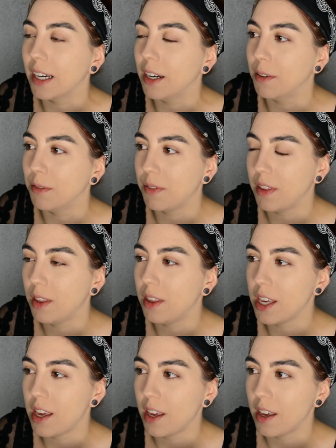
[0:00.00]
of
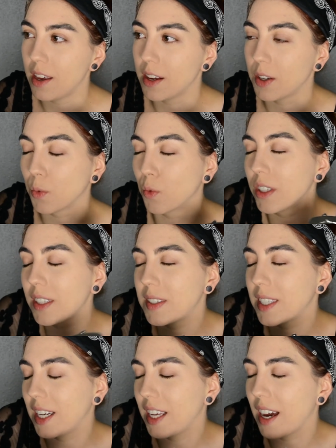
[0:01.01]
the really
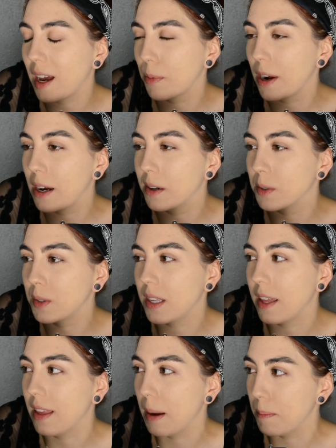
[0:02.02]
skinny eyebrows
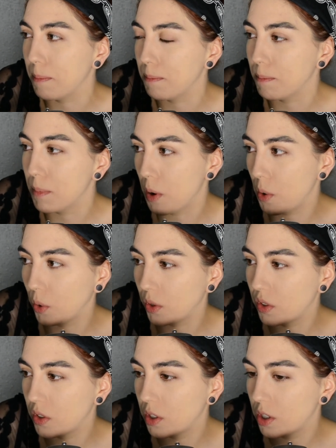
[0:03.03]
that
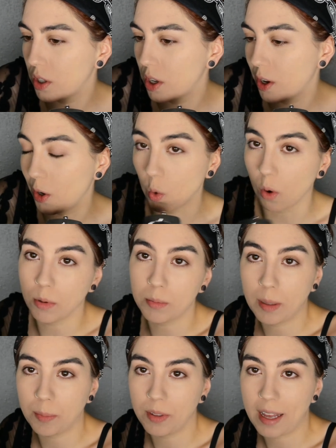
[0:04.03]
most normal
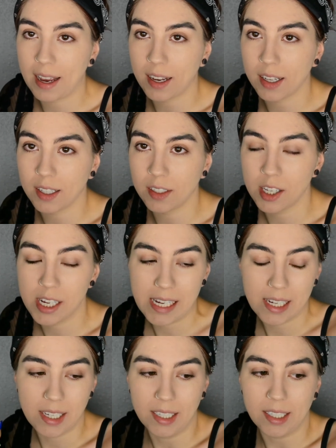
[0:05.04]
people had
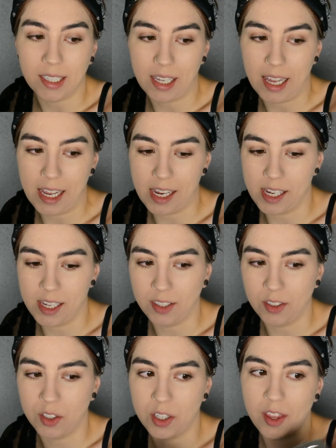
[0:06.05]

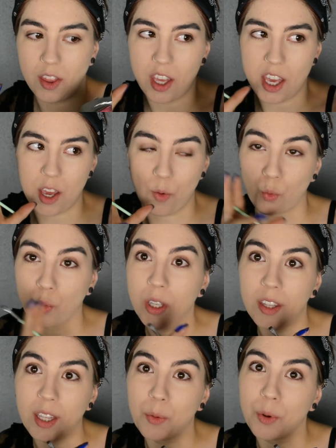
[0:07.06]
and the
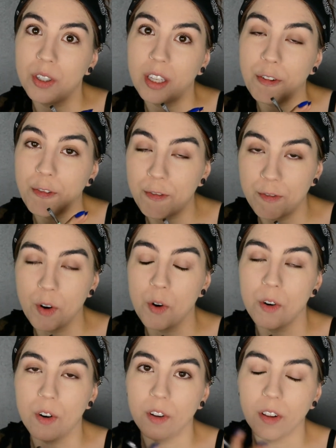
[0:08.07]
really
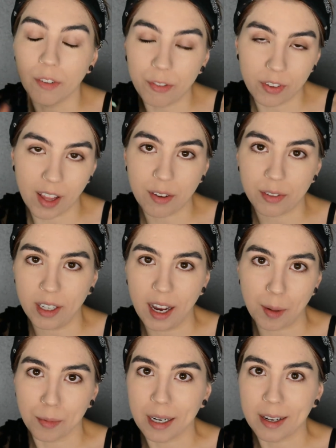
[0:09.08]
full fluffy
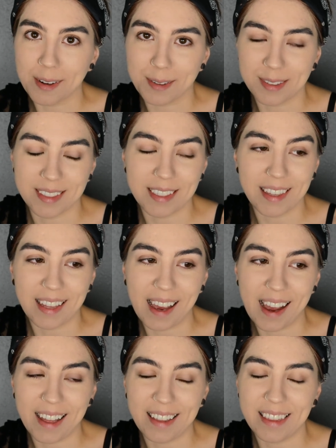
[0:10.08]
eyebrows
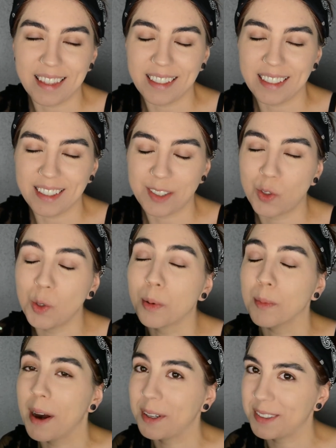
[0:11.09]
that the
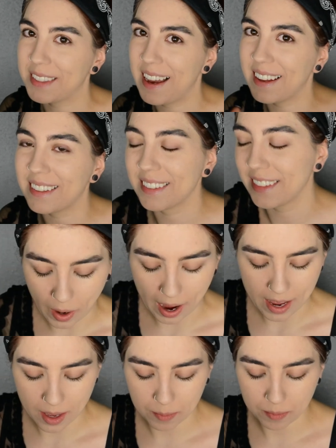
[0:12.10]
supermodels had.
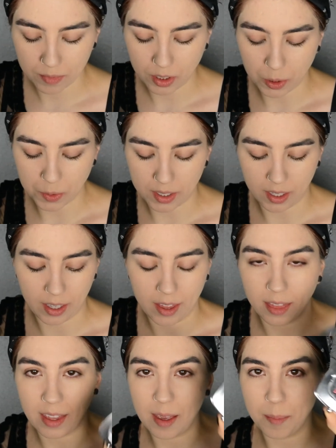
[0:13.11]
I'm using
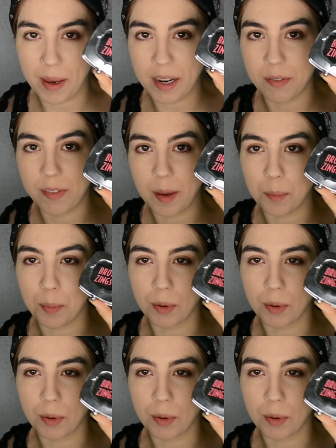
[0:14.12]
the Benefit